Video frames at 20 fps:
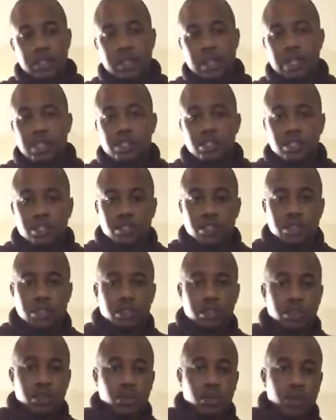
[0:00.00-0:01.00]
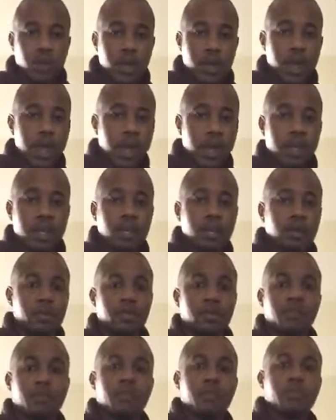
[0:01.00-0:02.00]
That's just the way I
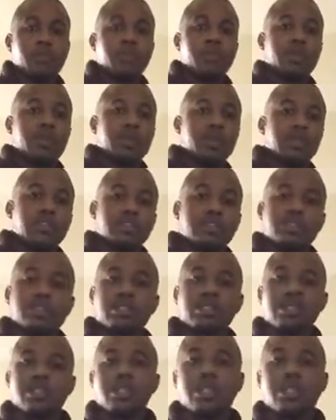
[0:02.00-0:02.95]
am, because